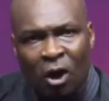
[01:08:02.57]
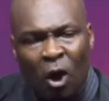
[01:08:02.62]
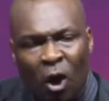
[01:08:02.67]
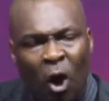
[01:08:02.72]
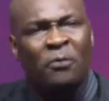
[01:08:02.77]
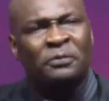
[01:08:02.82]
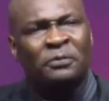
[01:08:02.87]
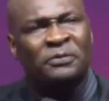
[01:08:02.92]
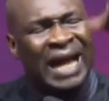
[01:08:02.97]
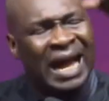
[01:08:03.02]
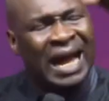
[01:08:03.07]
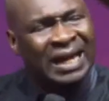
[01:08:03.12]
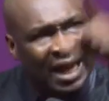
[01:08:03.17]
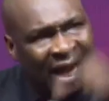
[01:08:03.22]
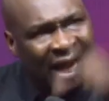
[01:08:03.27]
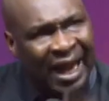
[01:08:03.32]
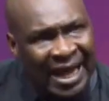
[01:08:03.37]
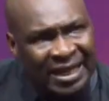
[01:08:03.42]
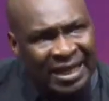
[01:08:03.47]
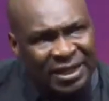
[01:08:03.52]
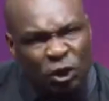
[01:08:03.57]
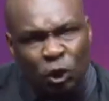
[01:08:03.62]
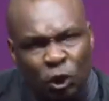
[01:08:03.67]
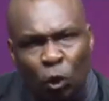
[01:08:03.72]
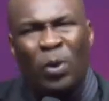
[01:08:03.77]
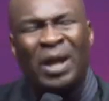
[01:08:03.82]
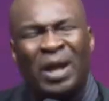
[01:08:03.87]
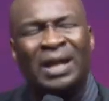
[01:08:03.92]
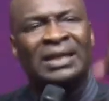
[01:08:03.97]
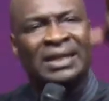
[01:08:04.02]
of that light, you
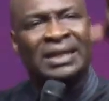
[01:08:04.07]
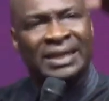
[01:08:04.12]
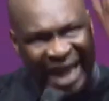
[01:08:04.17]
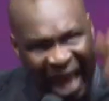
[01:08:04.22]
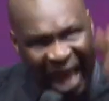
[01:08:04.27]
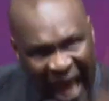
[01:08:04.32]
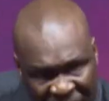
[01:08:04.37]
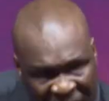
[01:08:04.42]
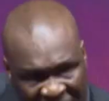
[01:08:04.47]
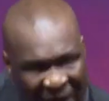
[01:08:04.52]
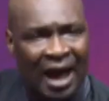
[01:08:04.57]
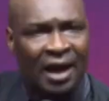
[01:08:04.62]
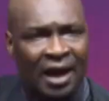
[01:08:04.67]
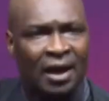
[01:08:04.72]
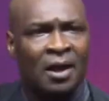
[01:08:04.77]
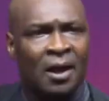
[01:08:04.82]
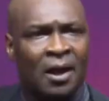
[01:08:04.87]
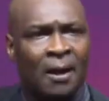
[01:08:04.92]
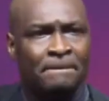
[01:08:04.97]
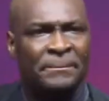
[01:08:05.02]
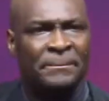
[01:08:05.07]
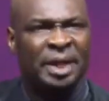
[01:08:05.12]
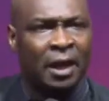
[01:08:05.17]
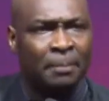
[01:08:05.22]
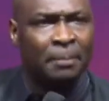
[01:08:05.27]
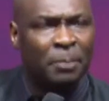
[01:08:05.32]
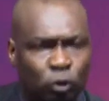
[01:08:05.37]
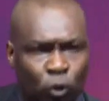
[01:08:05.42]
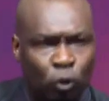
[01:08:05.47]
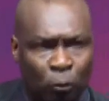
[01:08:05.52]
will never be
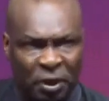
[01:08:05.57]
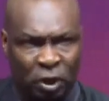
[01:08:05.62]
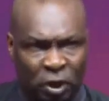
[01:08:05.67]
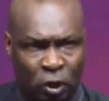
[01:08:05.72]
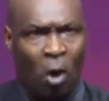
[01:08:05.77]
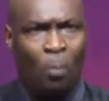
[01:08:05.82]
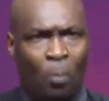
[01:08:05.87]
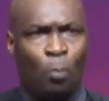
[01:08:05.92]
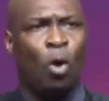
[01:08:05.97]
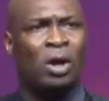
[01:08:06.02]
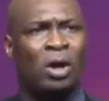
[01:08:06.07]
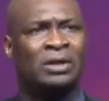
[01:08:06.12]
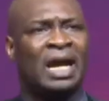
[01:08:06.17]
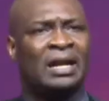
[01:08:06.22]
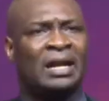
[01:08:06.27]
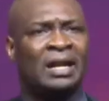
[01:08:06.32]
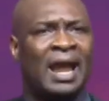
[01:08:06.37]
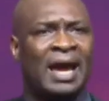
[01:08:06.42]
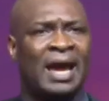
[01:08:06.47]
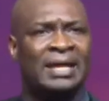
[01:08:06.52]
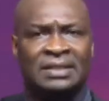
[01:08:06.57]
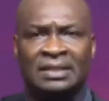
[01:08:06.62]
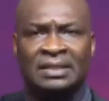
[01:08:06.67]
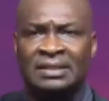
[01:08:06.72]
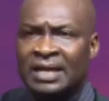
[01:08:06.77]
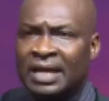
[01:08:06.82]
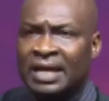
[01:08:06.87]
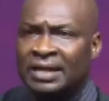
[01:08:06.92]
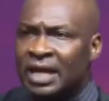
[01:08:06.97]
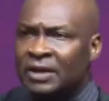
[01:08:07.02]
able to become what that light
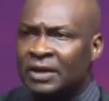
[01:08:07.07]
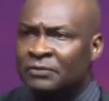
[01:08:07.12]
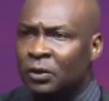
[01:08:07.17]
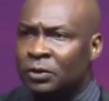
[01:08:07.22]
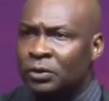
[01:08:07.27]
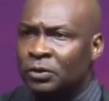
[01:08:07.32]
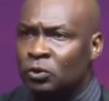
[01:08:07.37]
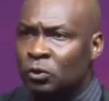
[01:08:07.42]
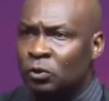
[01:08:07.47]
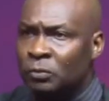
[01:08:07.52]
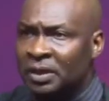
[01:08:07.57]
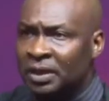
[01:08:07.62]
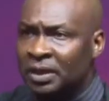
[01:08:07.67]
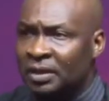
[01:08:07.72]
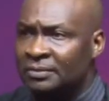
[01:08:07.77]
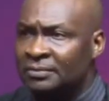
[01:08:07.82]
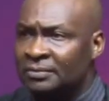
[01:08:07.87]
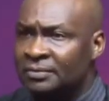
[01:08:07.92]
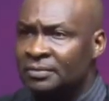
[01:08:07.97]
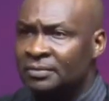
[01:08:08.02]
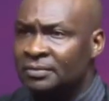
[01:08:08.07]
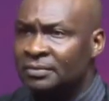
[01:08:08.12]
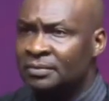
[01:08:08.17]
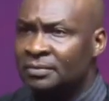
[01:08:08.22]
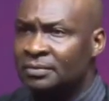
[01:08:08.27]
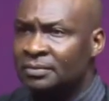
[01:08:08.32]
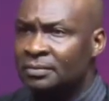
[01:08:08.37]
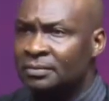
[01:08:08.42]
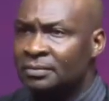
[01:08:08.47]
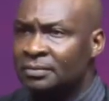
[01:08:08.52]
intended for you to be.
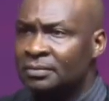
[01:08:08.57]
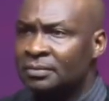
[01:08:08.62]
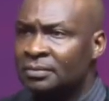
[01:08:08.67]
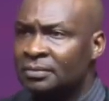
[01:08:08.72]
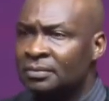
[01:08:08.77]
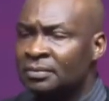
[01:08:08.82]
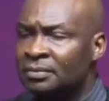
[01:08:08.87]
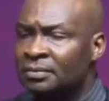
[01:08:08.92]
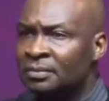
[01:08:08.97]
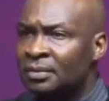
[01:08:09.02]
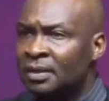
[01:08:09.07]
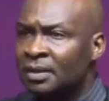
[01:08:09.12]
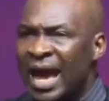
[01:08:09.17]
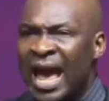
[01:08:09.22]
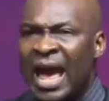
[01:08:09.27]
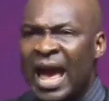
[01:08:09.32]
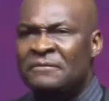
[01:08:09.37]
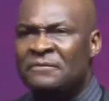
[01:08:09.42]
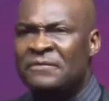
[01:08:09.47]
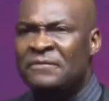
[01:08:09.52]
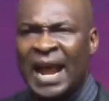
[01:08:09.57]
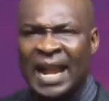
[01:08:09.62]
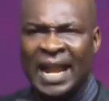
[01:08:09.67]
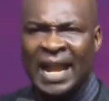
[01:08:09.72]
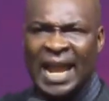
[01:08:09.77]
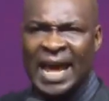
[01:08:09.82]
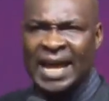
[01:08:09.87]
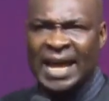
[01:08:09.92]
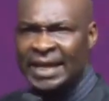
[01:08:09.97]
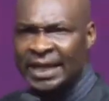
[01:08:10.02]
Ever
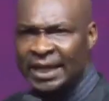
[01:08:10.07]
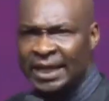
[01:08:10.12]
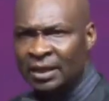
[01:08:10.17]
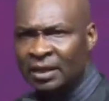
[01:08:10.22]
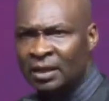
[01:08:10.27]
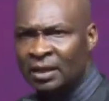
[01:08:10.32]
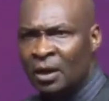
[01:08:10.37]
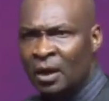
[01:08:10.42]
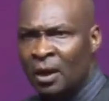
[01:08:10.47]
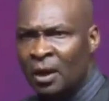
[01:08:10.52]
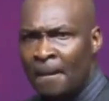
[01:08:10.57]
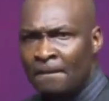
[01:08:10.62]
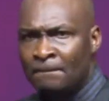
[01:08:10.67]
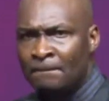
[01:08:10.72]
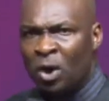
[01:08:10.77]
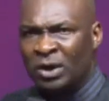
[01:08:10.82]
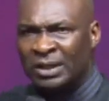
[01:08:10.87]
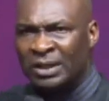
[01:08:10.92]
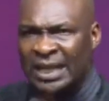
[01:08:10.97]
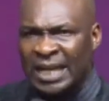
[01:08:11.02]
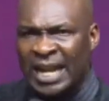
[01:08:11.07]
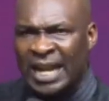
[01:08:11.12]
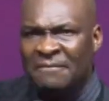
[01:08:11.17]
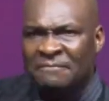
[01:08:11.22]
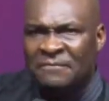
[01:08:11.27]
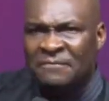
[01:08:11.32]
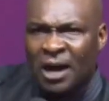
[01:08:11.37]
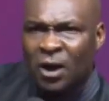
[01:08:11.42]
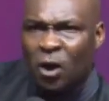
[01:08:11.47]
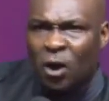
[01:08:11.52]
learning, but
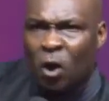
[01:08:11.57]
never